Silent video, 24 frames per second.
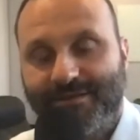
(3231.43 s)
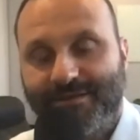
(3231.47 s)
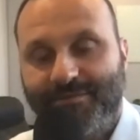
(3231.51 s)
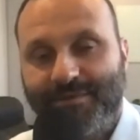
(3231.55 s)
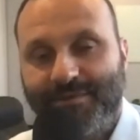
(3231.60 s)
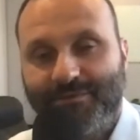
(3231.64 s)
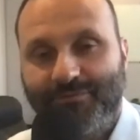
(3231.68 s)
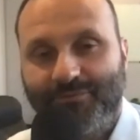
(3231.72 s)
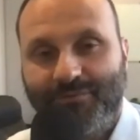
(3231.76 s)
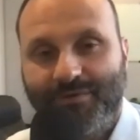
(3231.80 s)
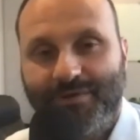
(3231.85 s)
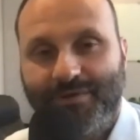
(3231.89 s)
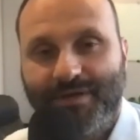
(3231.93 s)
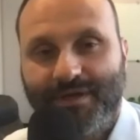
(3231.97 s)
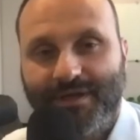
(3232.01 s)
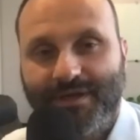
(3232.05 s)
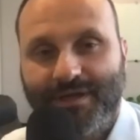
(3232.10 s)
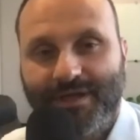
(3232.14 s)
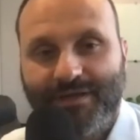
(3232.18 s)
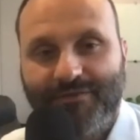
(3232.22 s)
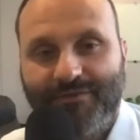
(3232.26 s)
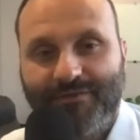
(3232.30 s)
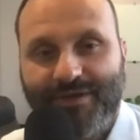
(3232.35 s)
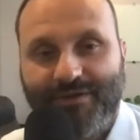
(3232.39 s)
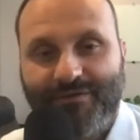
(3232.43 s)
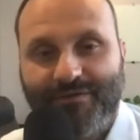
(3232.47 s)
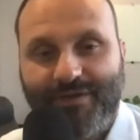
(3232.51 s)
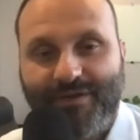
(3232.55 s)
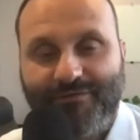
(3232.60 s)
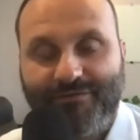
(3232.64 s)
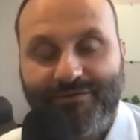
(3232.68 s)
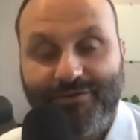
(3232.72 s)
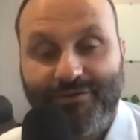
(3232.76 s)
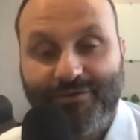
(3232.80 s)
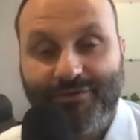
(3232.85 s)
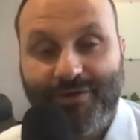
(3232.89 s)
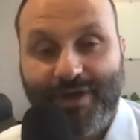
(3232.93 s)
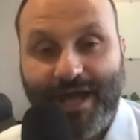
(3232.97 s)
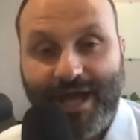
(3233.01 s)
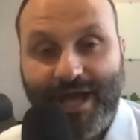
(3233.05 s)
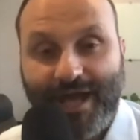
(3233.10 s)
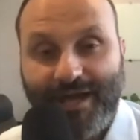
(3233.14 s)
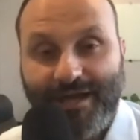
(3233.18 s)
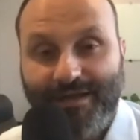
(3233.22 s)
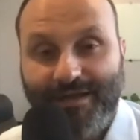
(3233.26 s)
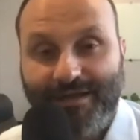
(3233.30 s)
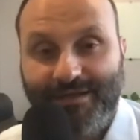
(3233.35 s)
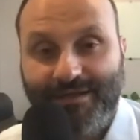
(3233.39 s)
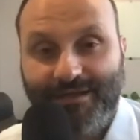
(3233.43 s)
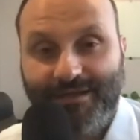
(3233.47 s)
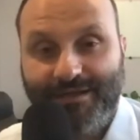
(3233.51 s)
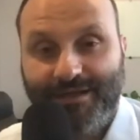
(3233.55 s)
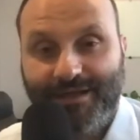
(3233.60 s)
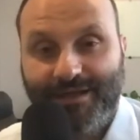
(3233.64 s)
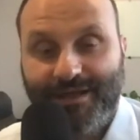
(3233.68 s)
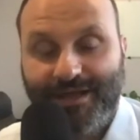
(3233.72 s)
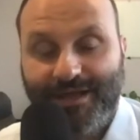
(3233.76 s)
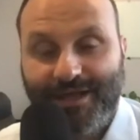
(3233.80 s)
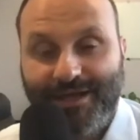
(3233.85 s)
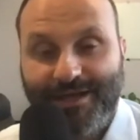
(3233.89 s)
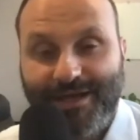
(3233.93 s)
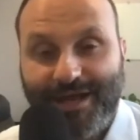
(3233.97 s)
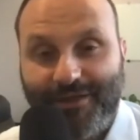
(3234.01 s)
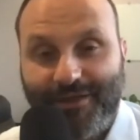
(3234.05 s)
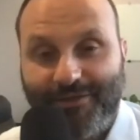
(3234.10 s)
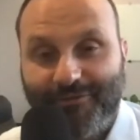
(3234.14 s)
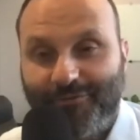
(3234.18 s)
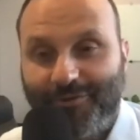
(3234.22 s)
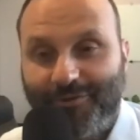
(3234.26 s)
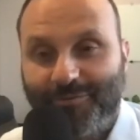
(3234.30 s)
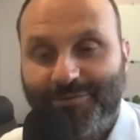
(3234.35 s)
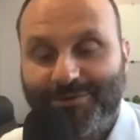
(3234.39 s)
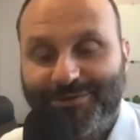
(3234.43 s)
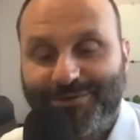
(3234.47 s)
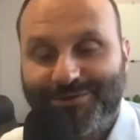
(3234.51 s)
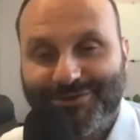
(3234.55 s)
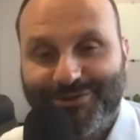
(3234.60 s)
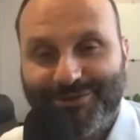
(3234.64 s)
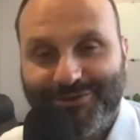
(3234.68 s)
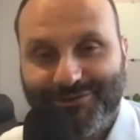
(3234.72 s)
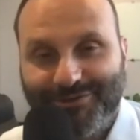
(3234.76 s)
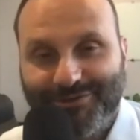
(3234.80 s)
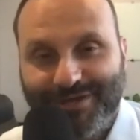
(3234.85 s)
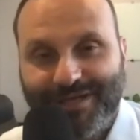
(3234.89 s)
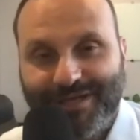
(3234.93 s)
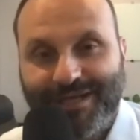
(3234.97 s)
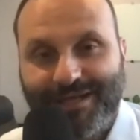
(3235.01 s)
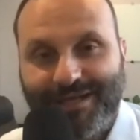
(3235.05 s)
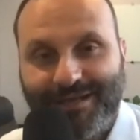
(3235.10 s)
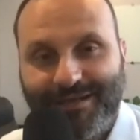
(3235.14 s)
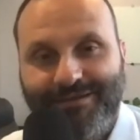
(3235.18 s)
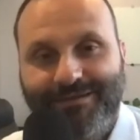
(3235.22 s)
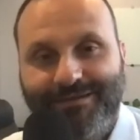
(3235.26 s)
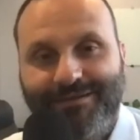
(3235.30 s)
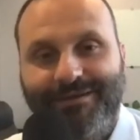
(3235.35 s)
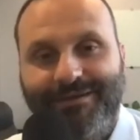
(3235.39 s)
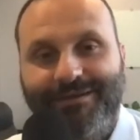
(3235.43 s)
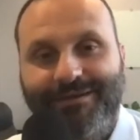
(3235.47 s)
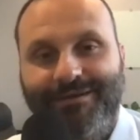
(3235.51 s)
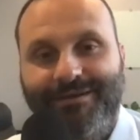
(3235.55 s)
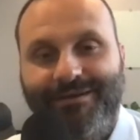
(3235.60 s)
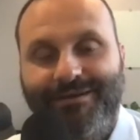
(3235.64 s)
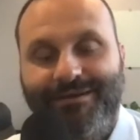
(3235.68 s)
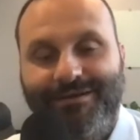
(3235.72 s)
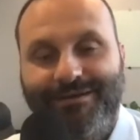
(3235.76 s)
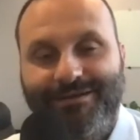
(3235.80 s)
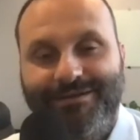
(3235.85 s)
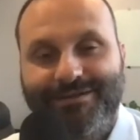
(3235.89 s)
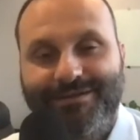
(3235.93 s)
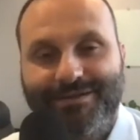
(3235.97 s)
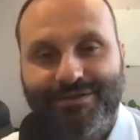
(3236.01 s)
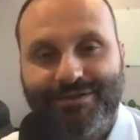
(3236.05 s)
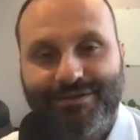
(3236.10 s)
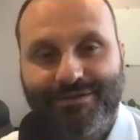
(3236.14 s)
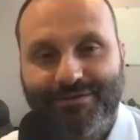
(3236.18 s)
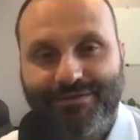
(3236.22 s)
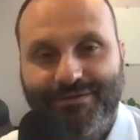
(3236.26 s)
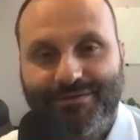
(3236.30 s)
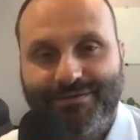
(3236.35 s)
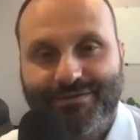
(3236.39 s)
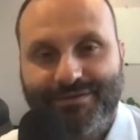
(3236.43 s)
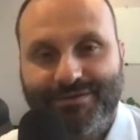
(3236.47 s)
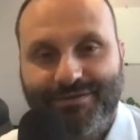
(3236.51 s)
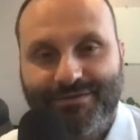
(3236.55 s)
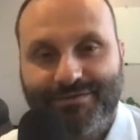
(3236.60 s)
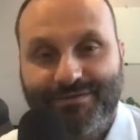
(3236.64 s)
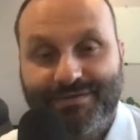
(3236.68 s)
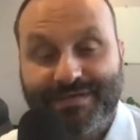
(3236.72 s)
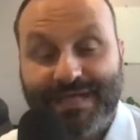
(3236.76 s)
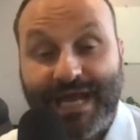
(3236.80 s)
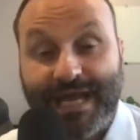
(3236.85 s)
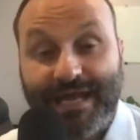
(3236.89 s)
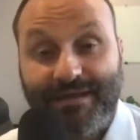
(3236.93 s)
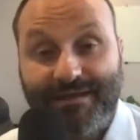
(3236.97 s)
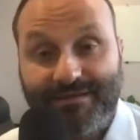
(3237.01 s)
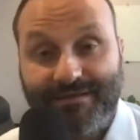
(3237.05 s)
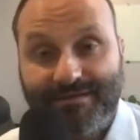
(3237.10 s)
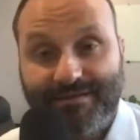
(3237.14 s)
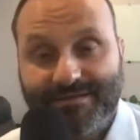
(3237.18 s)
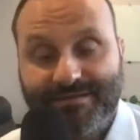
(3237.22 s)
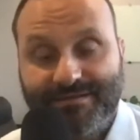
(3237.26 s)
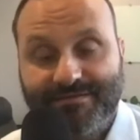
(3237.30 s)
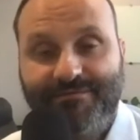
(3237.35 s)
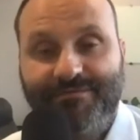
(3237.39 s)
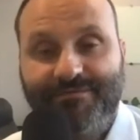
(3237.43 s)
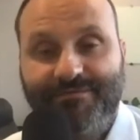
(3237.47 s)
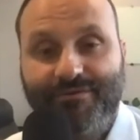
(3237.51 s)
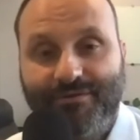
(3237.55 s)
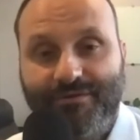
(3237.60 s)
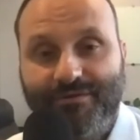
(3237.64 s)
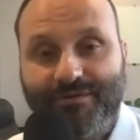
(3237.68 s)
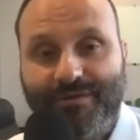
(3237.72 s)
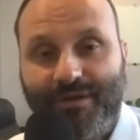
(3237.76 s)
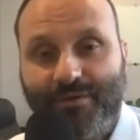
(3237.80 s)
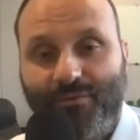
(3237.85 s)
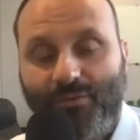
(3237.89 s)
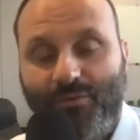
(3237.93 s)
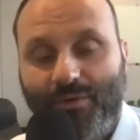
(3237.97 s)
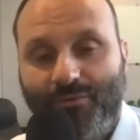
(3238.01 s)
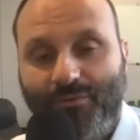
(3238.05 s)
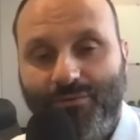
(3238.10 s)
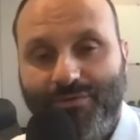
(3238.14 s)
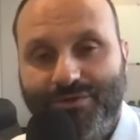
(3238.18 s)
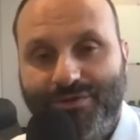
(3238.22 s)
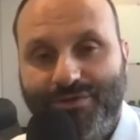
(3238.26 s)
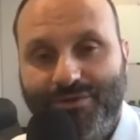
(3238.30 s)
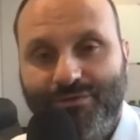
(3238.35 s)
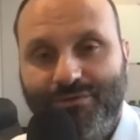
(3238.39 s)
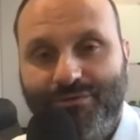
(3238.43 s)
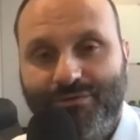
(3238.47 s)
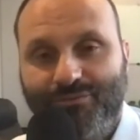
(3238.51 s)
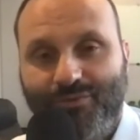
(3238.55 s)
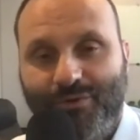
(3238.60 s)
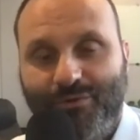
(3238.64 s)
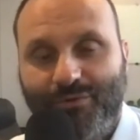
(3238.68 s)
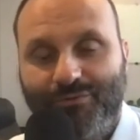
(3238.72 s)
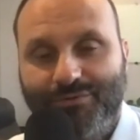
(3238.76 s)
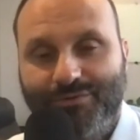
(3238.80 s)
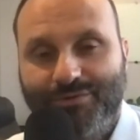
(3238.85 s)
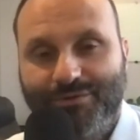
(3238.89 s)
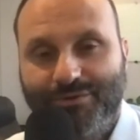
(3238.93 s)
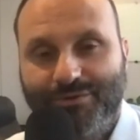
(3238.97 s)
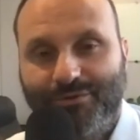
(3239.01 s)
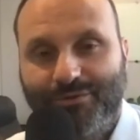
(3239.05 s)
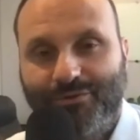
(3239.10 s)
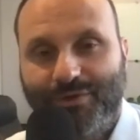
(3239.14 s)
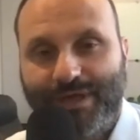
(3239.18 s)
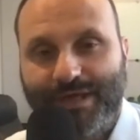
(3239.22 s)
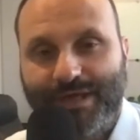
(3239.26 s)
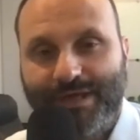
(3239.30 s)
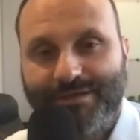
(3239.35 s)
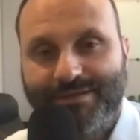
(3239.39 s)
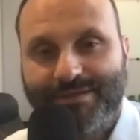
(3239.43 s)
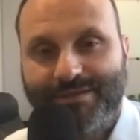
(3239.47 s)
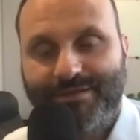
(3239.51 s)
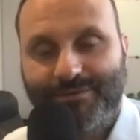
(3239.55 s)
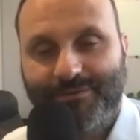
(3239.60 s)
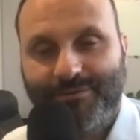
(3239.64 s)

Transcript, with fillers: I mean, if, if you had uh, another opportunity uh, to, to take this further, what would you what would you look into?